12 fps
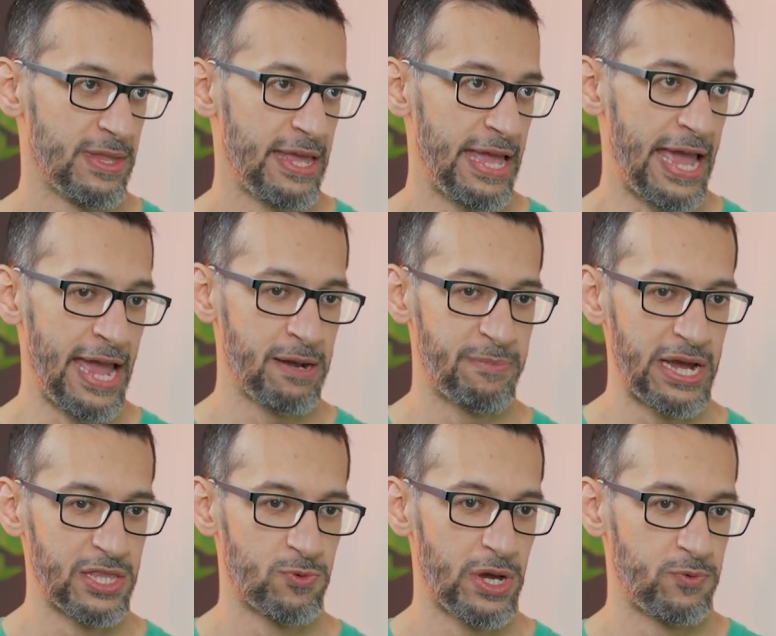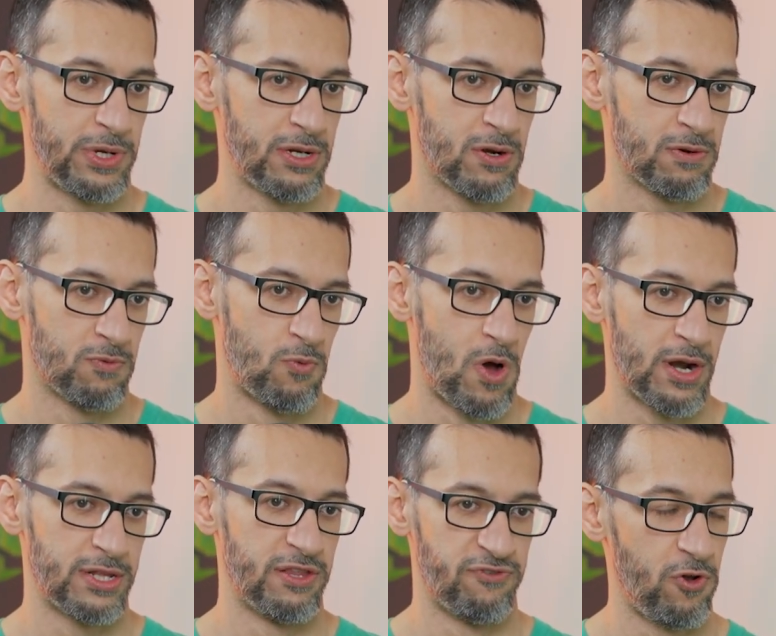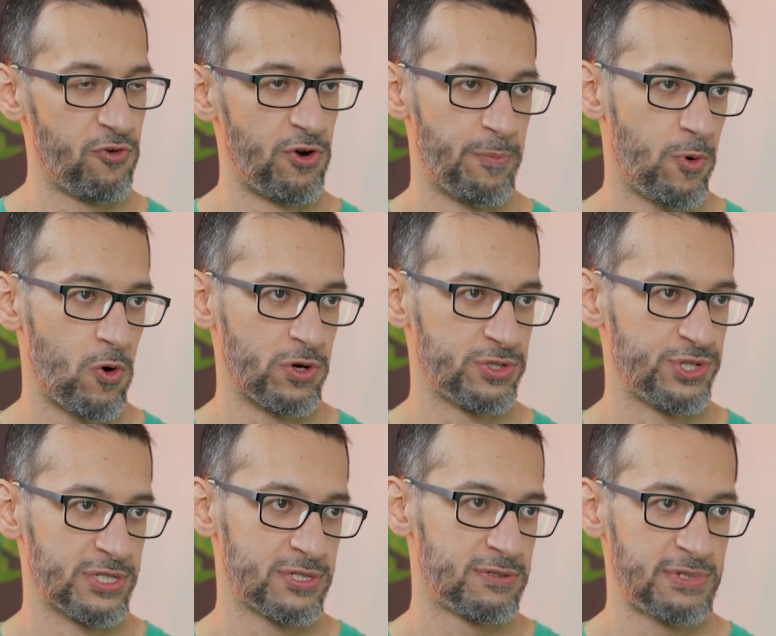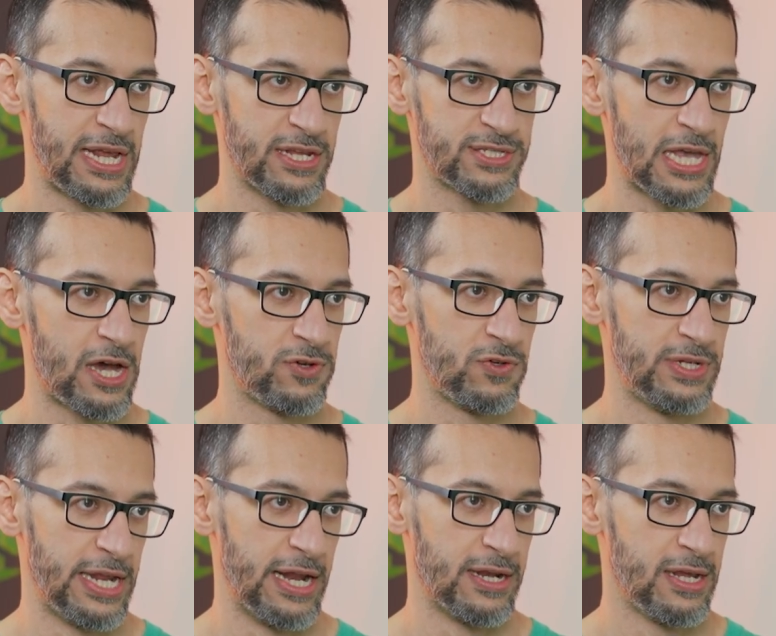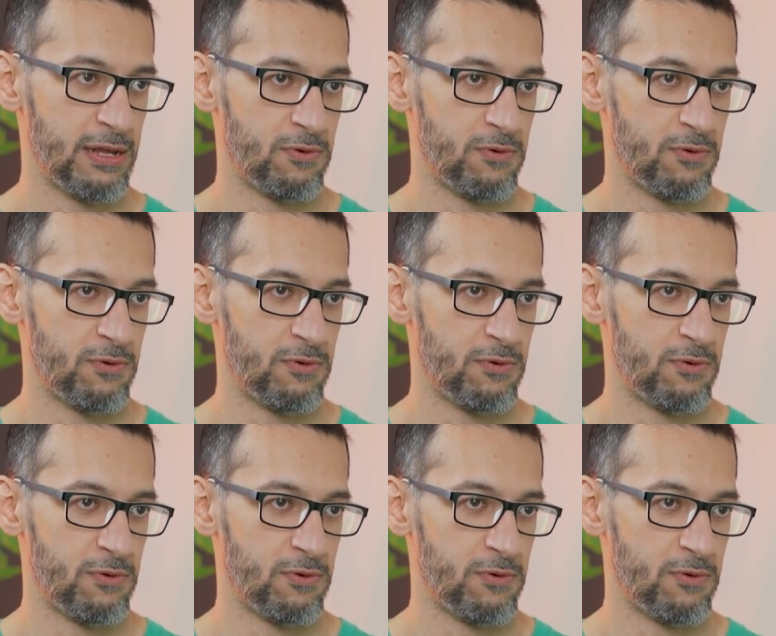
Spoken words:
And by the way, we don't want the full report. Just tell us how you did it.